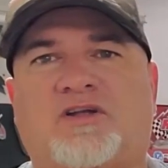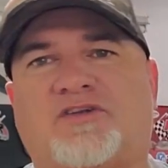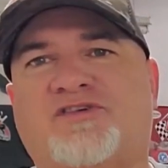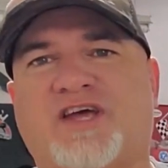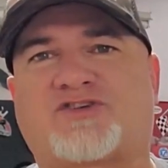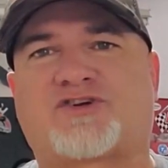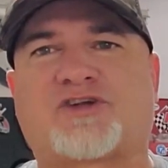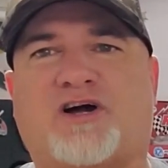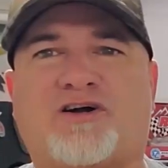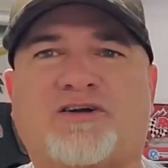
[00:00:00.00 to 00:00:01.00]
Desert
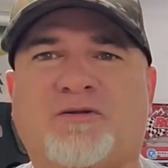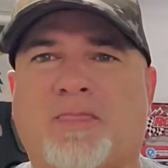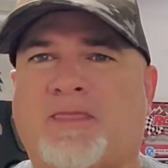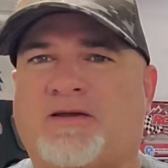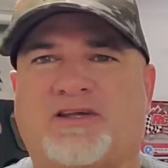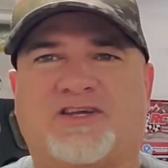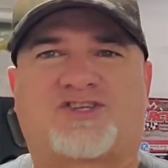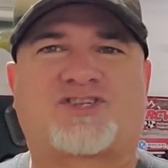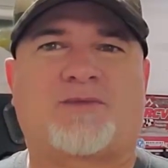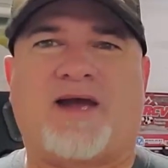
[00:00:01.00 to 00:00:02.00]
Dog
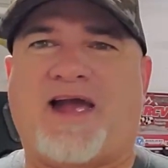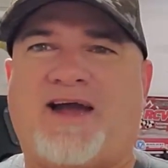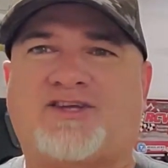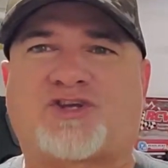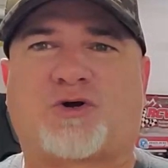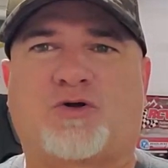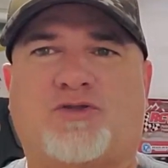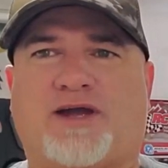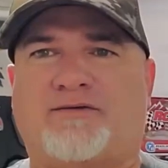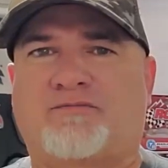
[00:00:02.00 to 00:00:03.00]
is some asshole
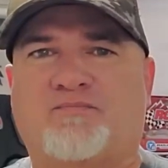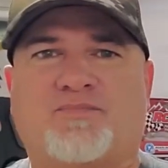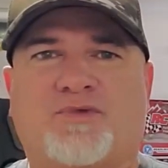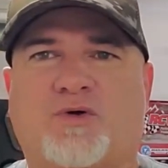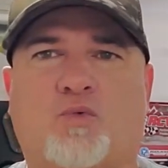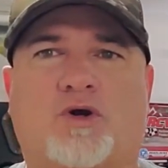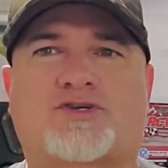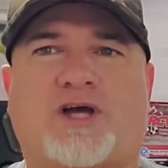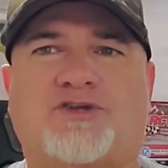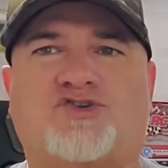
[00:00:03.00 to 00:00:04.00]
that
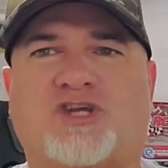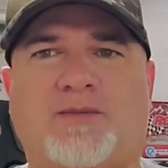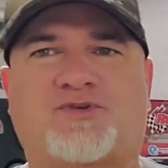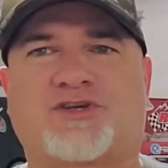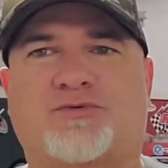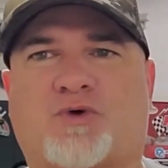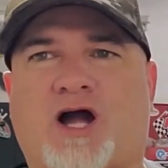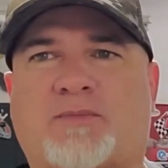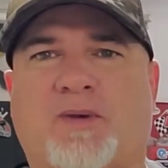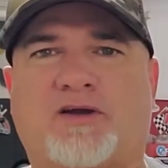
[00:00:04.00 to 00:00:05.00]
works on Jeeps and
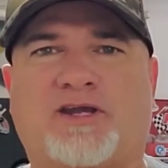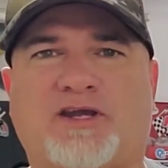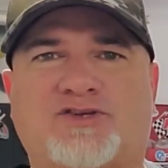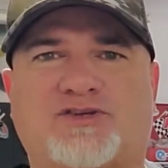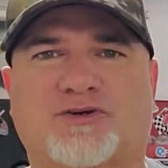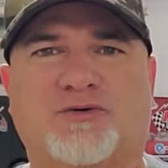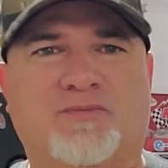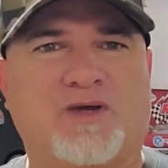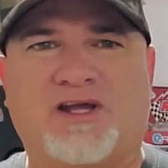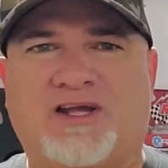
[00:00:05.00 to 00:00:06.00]
rock buggies who
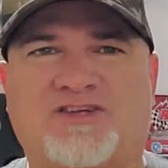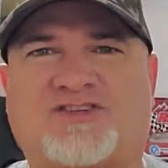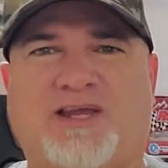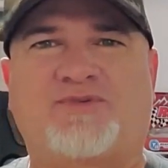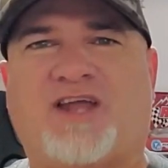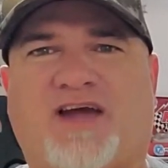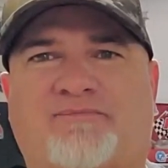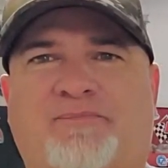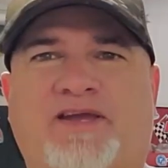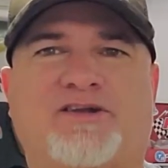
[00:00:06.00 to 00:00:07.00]
seems to
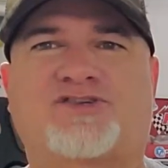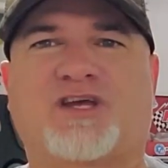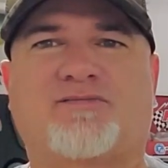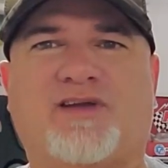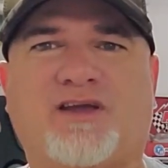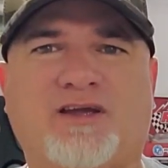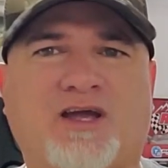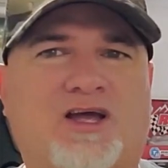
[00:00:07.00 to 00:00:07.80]
have penis envy,